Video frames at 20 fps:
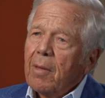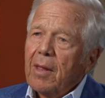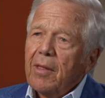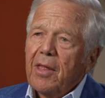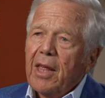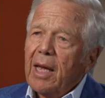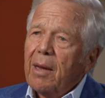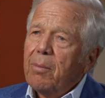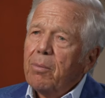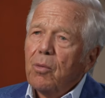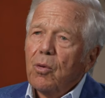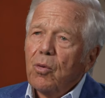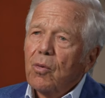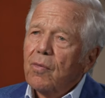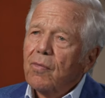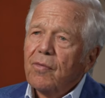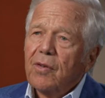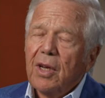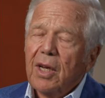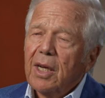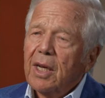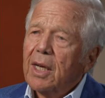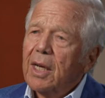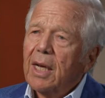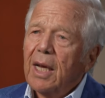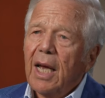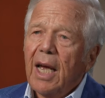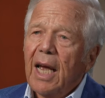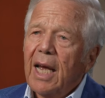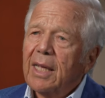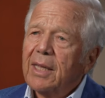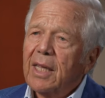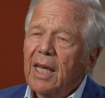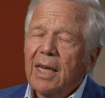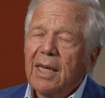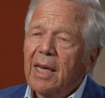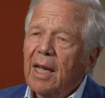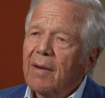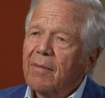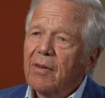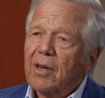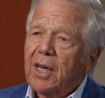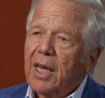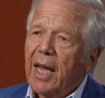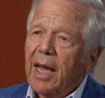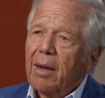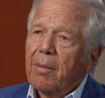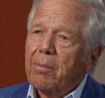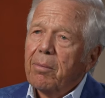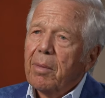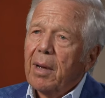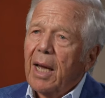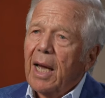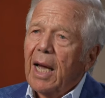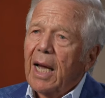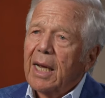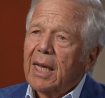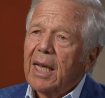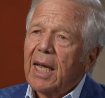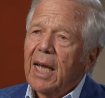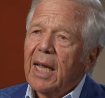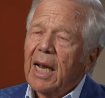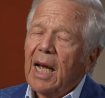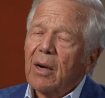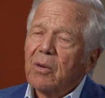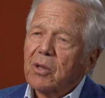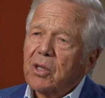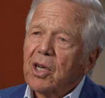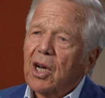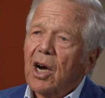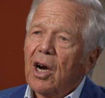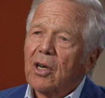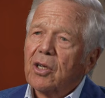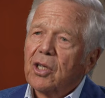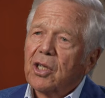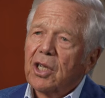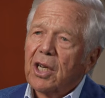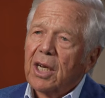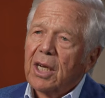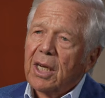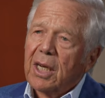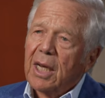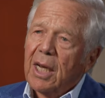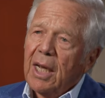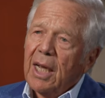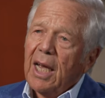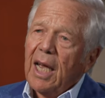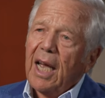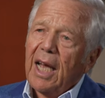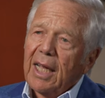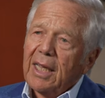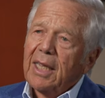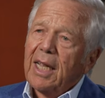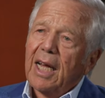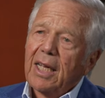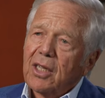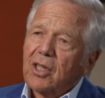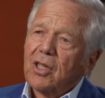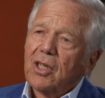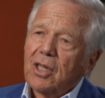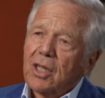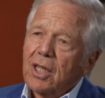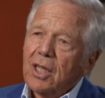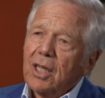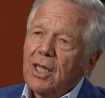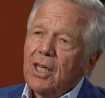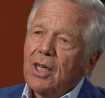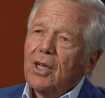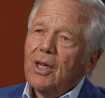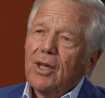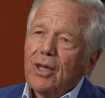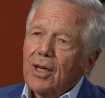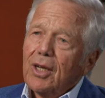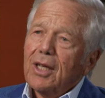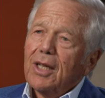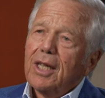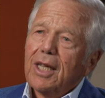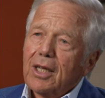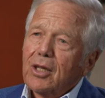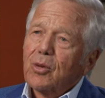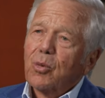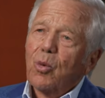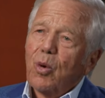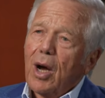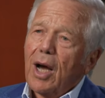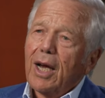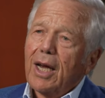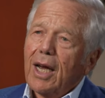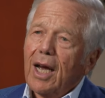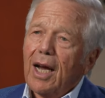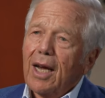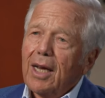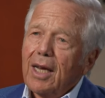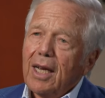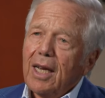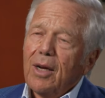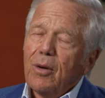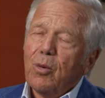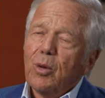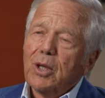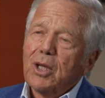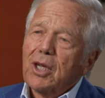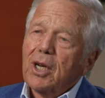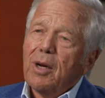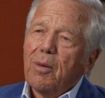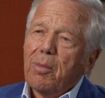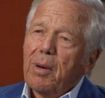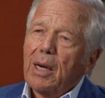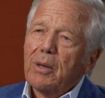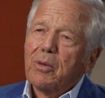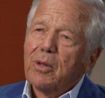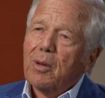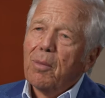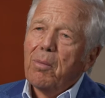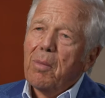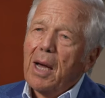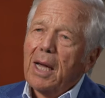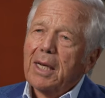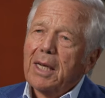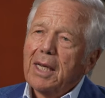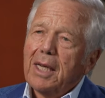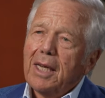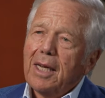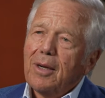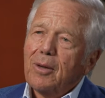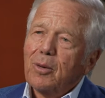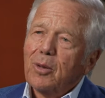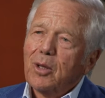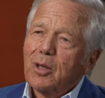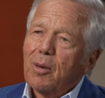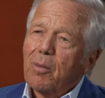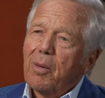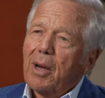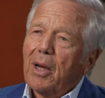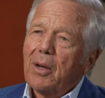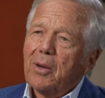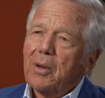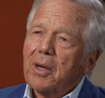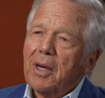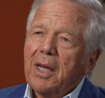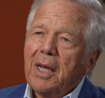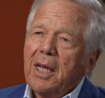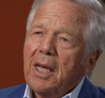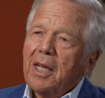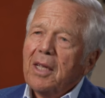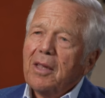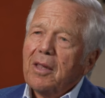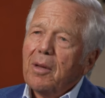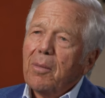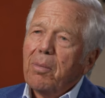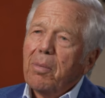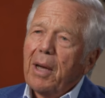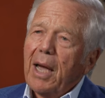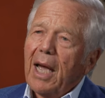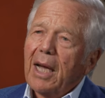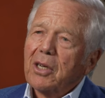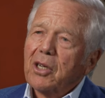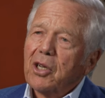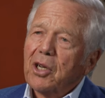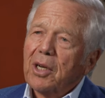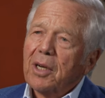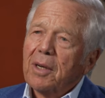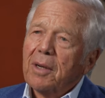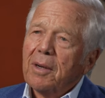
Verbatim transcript: They moved and they never came back. And I was heartsick. And that's, that's why. I, it wasn't about the money, it was about the passion.